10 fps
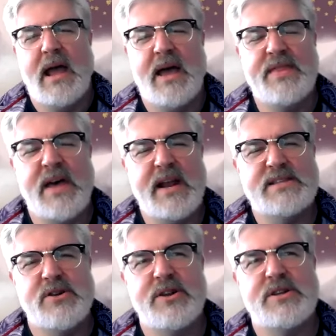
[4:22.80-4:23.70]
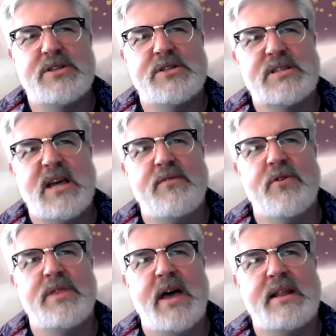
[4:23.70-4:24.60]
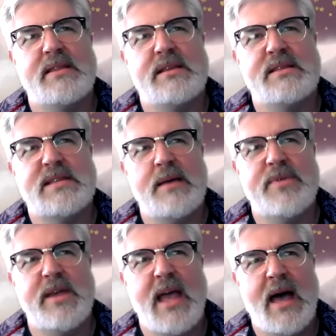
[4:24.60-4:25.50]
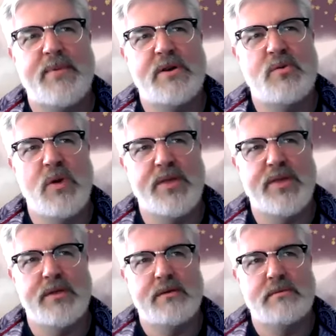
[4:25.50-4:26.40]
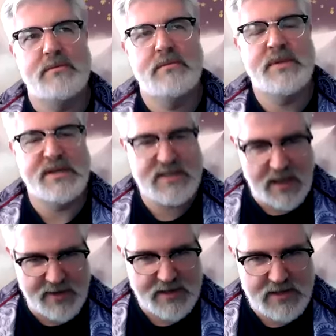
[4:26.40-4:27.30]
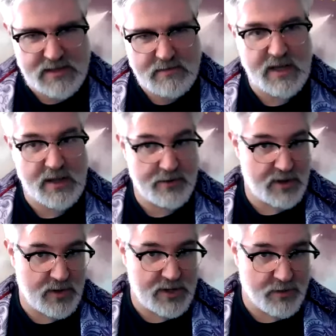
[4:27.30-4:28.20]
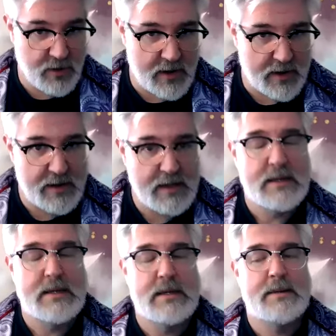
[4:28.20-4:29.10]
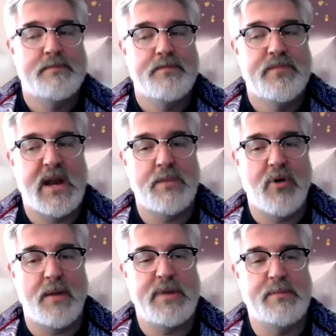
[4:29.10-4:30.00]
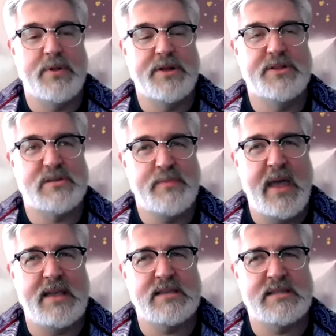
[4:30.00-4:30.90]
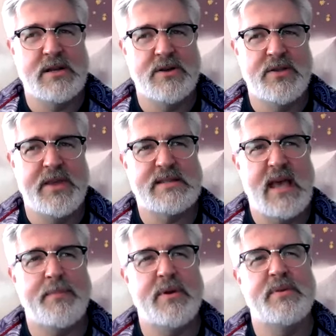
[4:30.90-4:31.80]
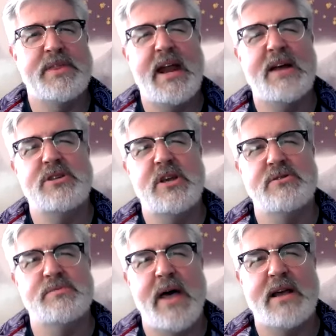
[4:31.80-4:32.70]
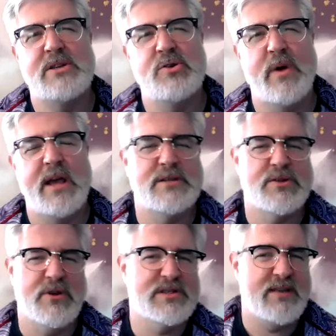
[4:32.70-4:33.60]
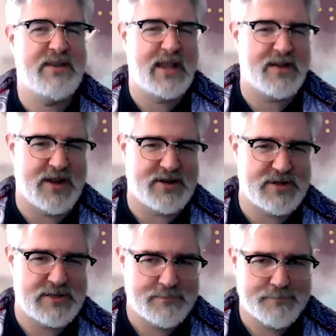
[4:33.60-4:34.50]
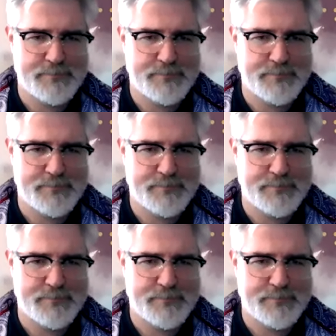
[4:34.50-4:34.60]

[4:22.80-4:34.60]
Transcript: And then I started to discover that the same thing happened with these summits, including the one you're on, that I brought people into the space and good things happened. But that actually goes back to when I used to run sci fi conventions.